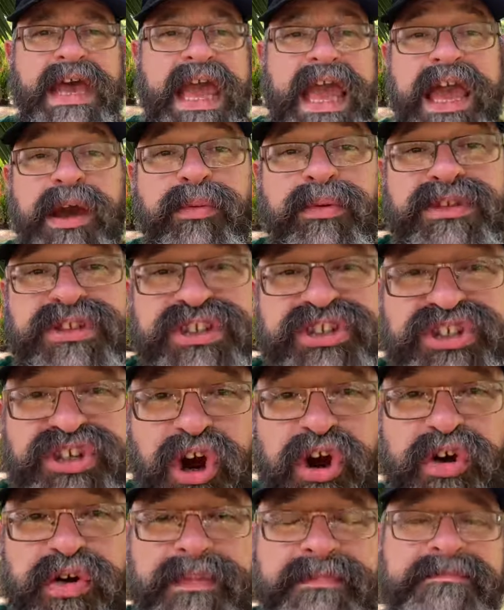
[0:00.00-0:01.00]
It would
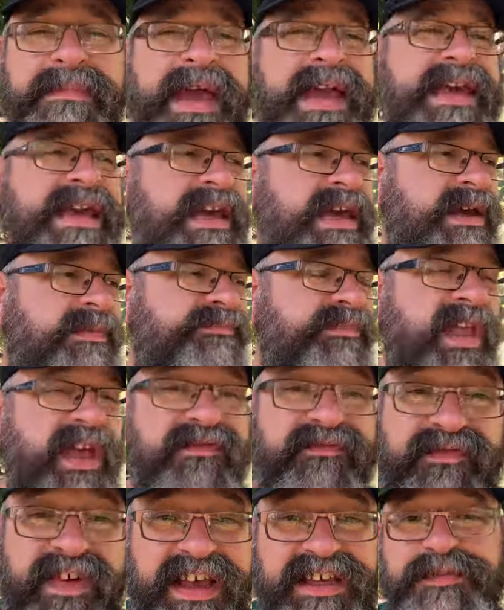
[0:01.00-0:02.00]
start making
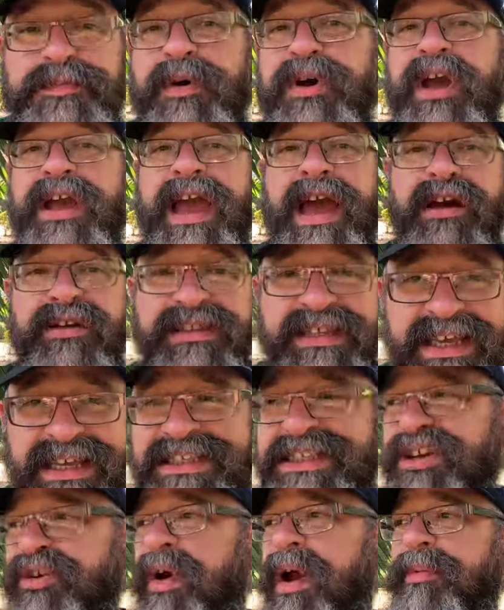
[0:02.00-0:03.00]
Facebook accounts,
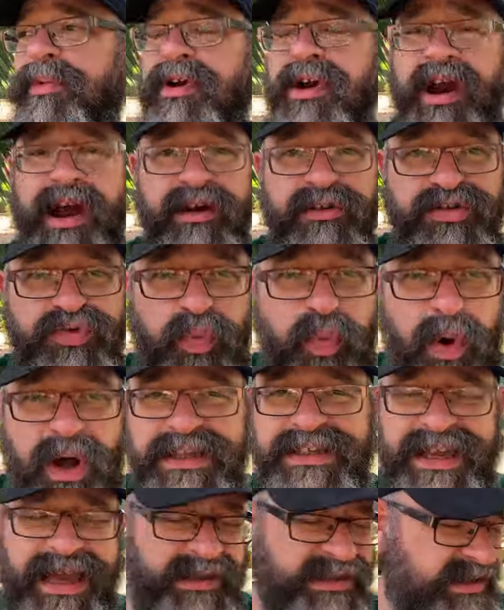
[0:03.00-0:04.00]
Instagram accounts,
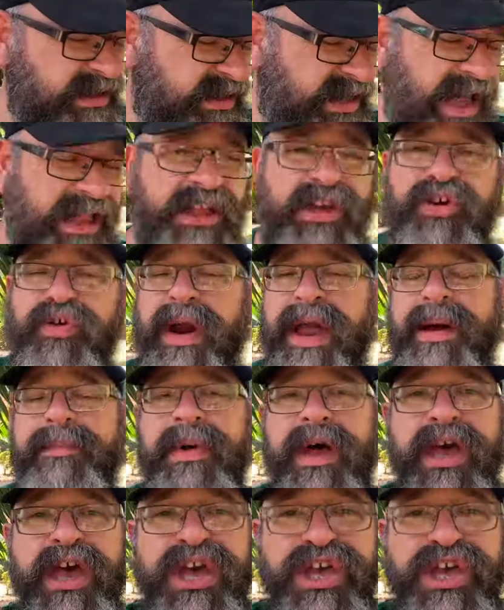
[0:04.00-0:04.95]
WhatsApp, Telegram,